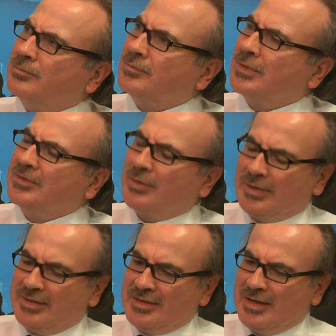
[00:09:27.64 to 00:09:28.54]
what's the
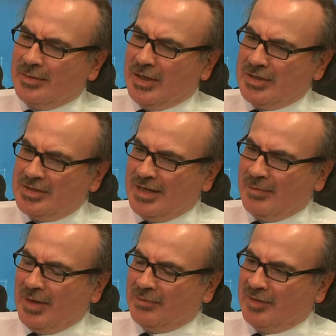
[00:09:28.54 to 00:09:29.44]
terminology
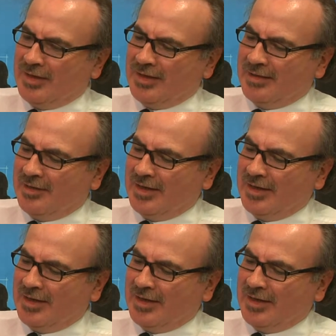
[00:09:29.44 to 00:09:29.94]
I'm trying